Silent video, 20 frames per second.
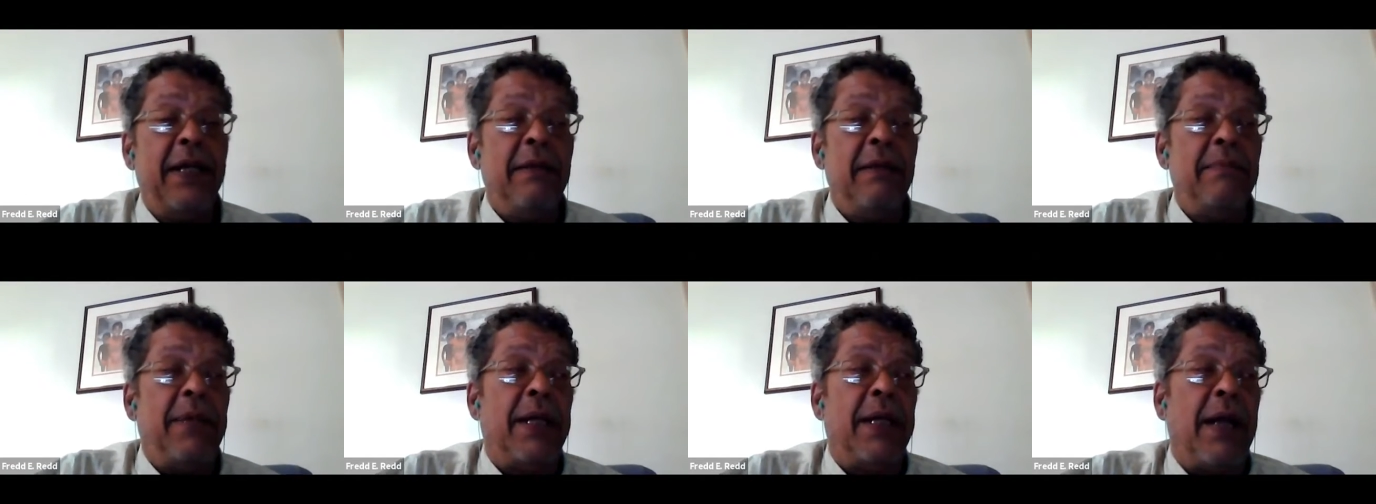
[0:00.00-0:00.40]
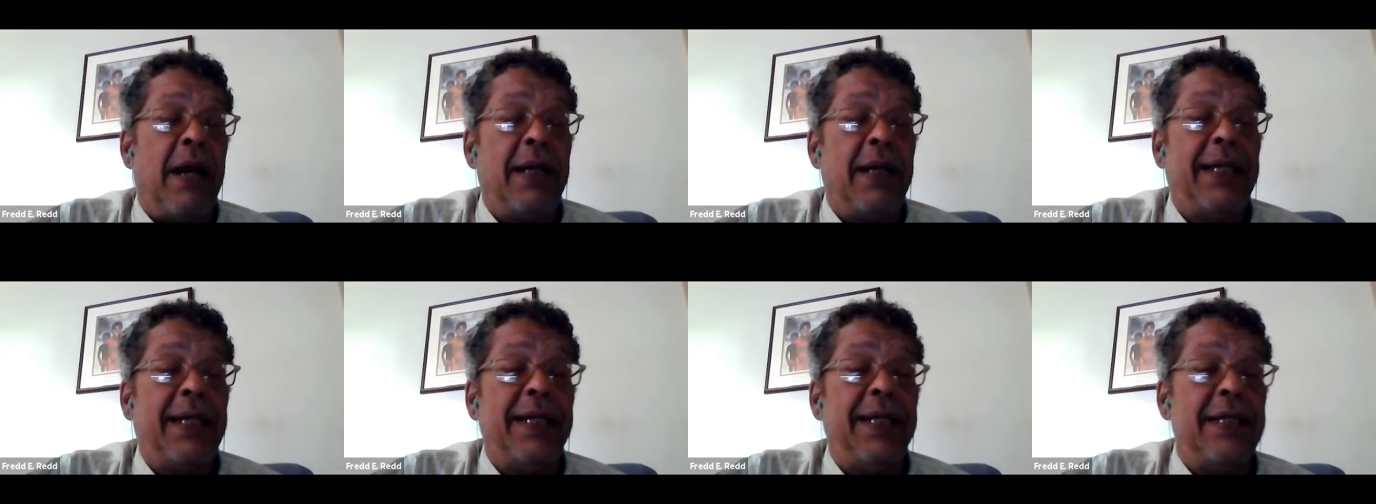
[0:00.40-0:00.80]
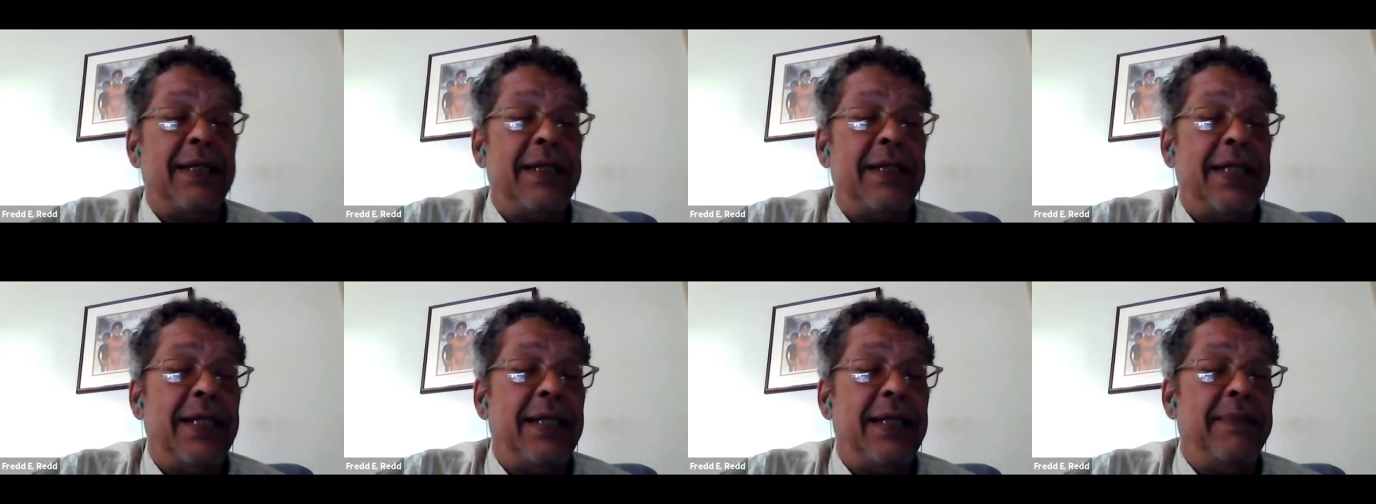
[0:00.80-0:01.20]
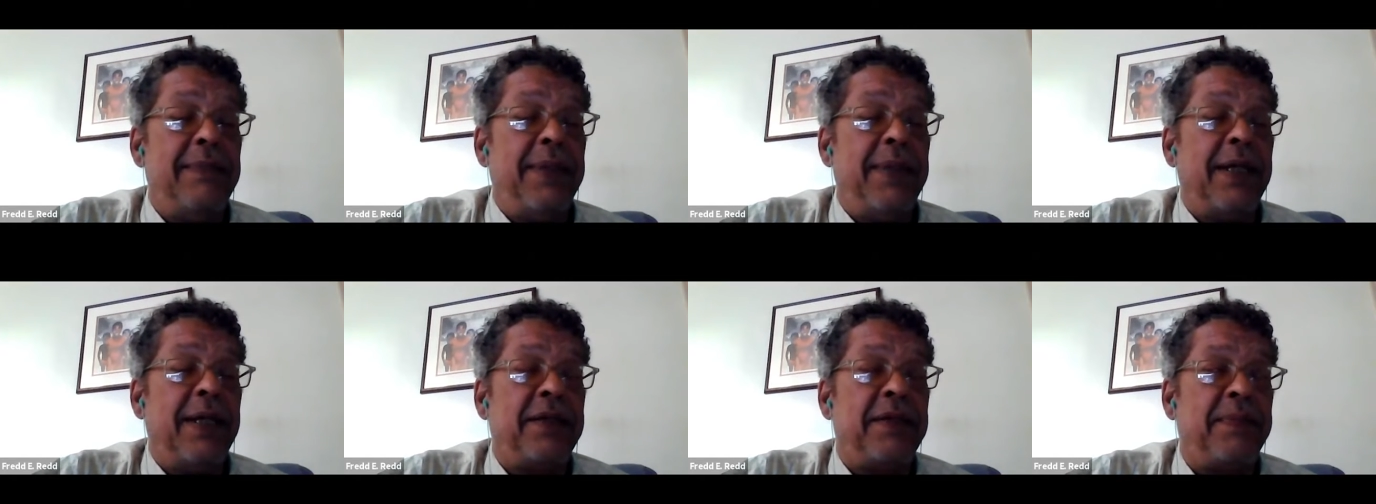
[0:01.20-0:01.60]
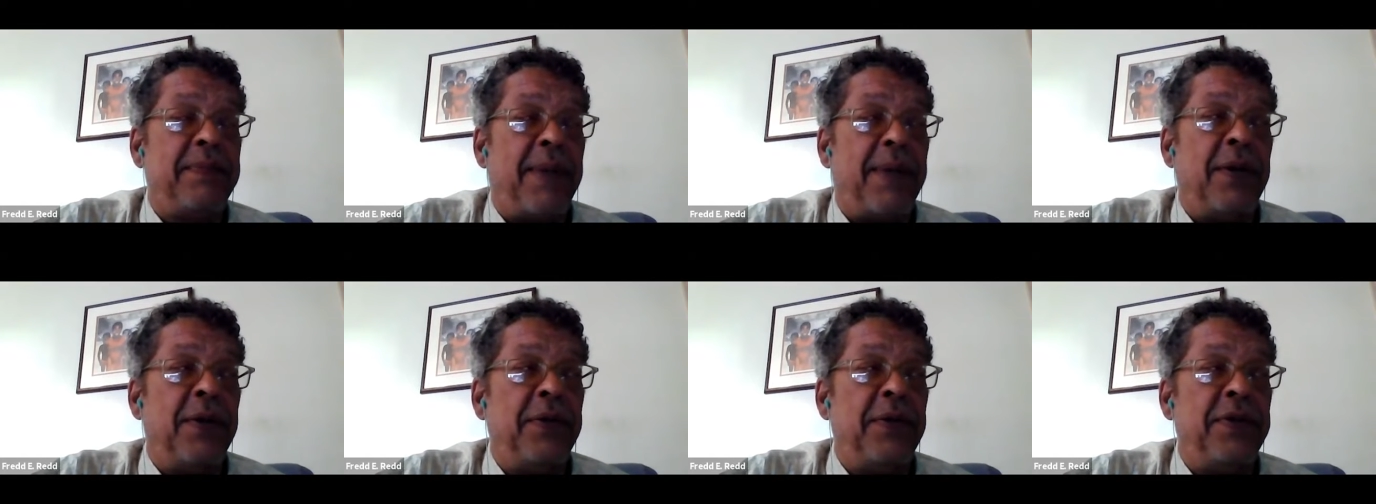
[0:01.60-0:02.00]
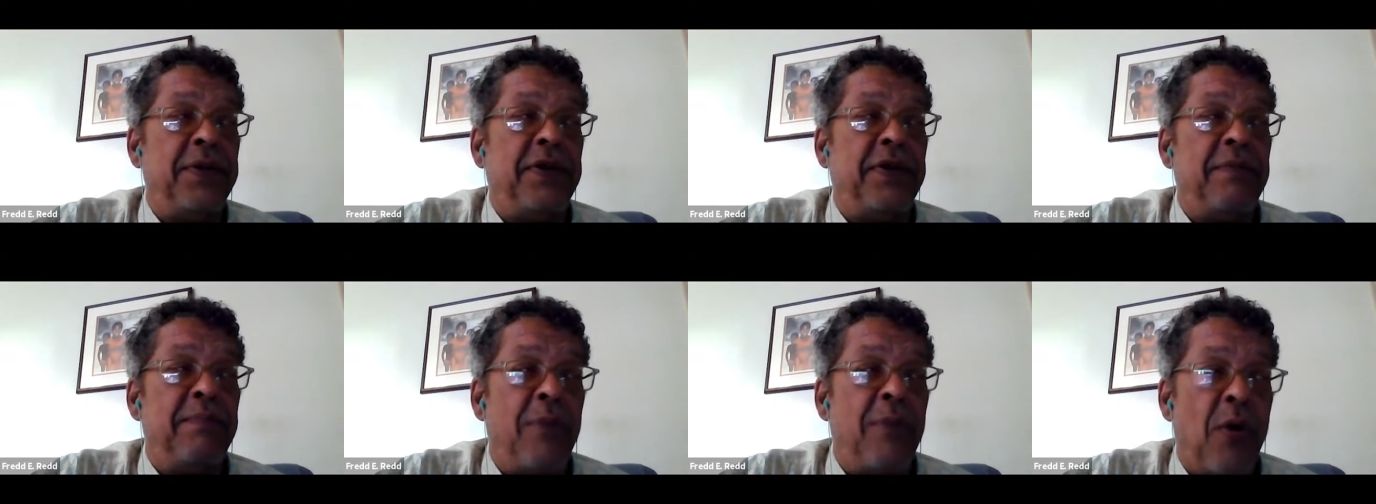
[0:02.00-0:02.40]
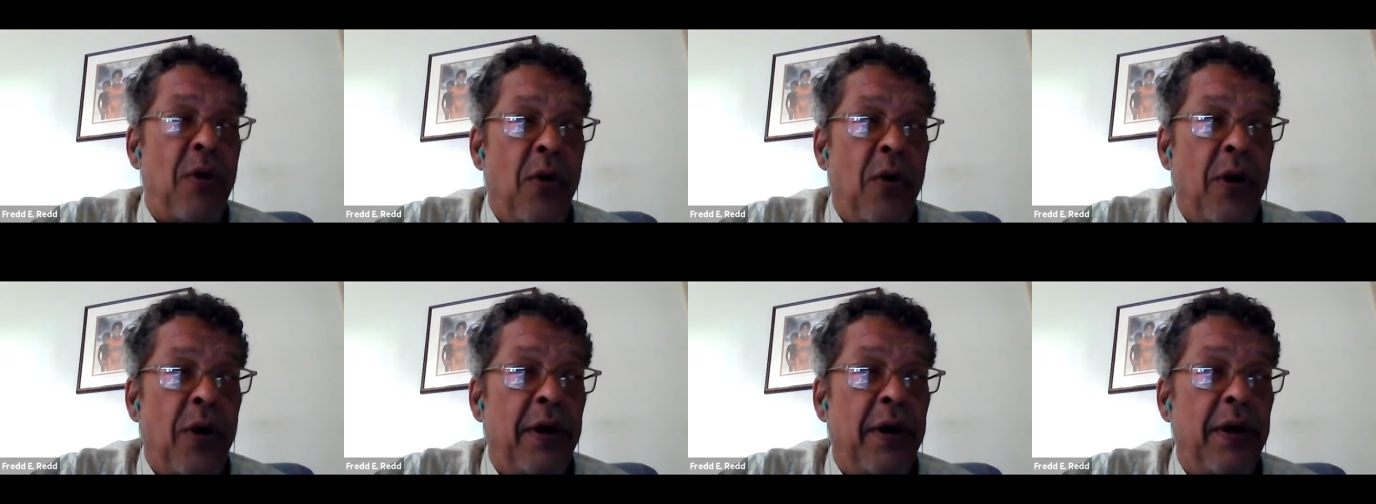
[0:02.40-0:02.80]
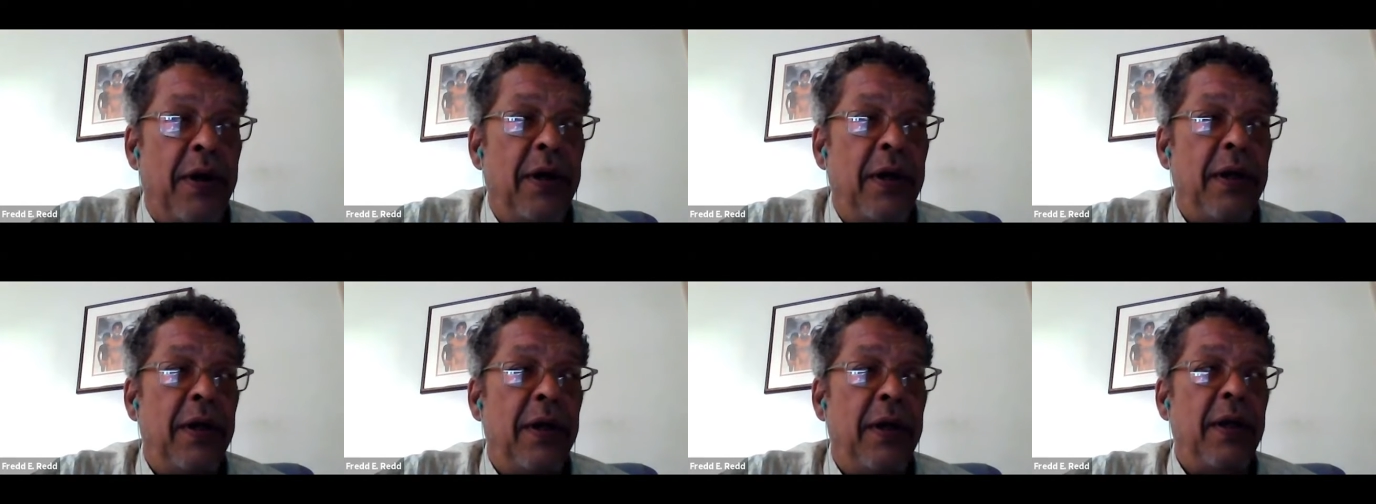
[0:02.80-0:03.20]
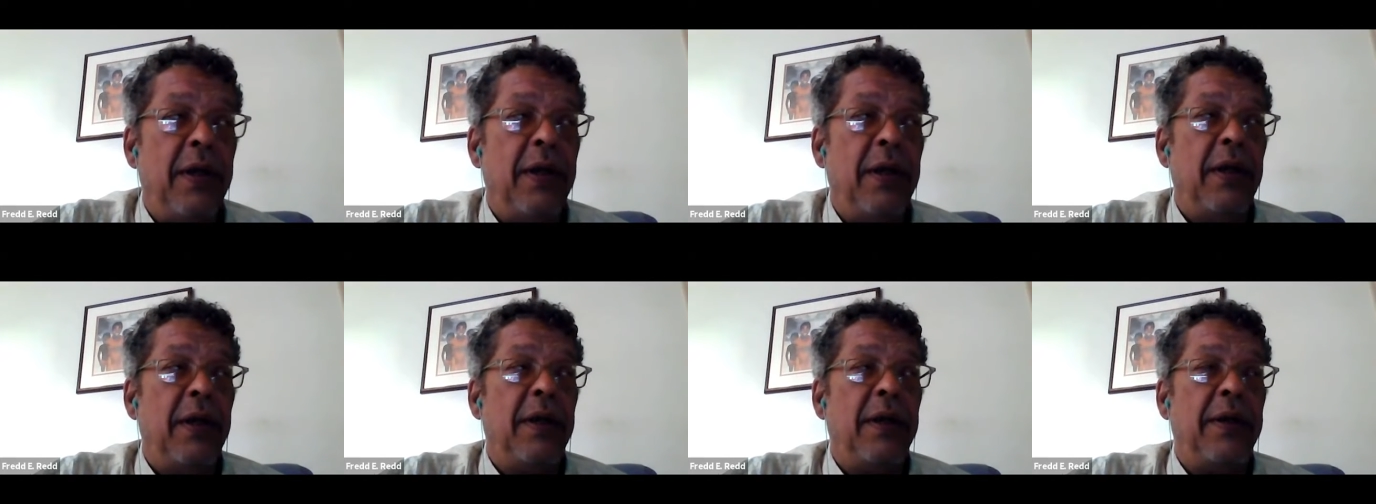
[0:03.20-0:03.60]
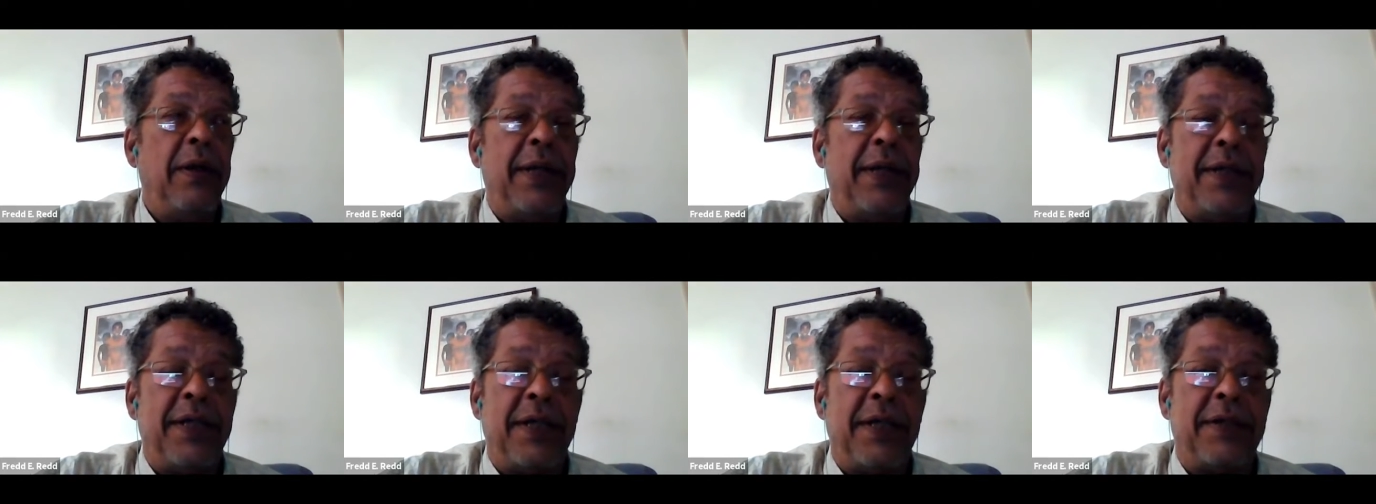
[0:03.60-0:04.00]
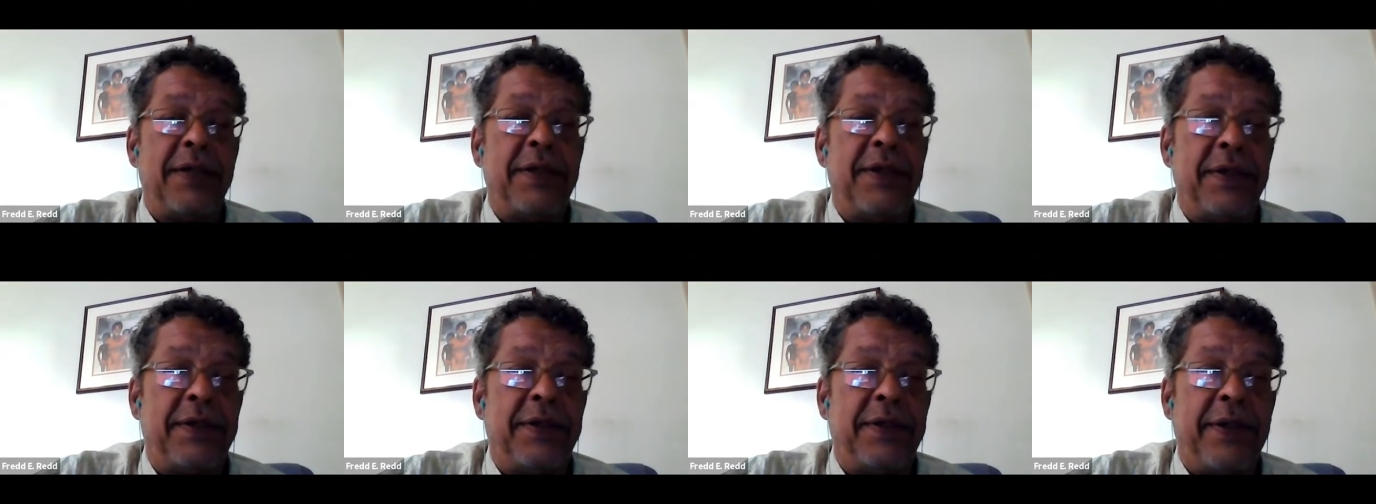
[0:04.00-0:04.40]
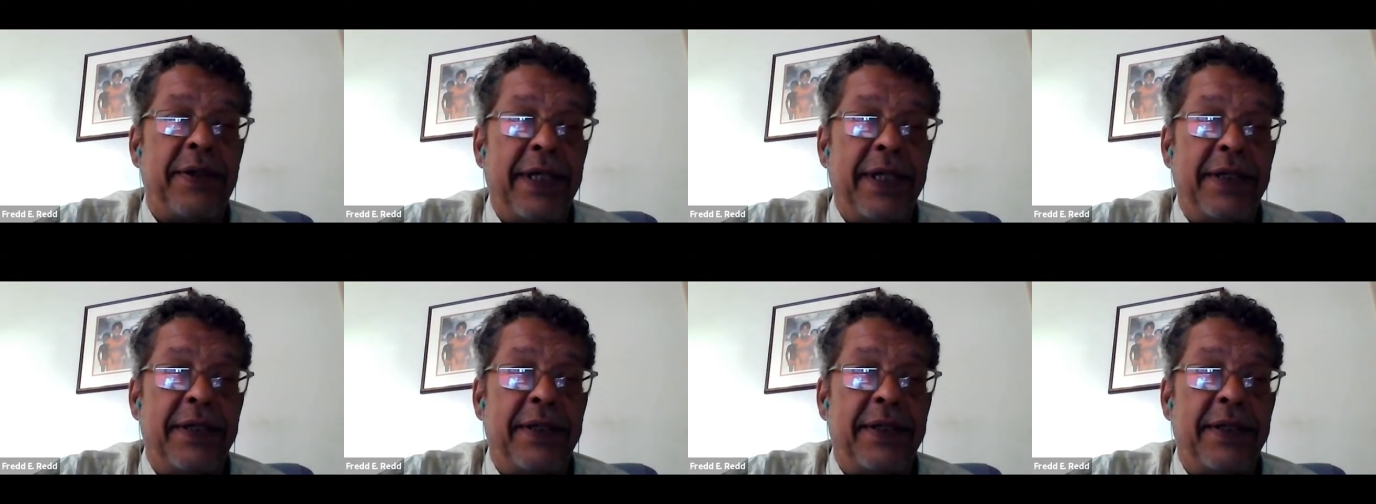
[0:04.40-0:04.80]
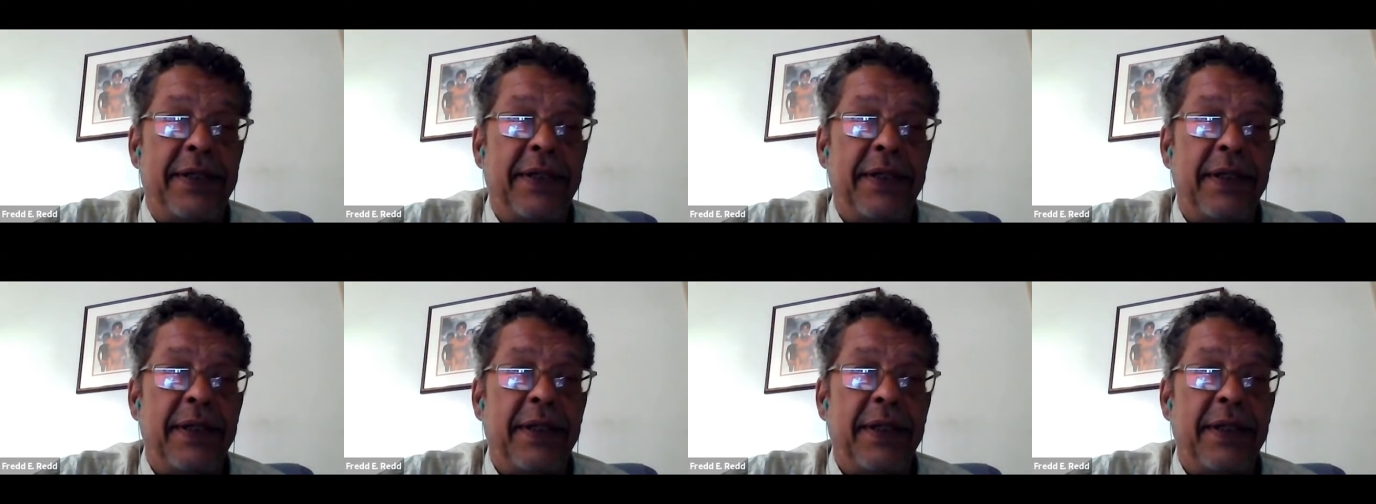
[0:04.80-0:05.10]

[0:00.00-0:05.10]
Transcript: But our kids need to be exposed to more than just the streets.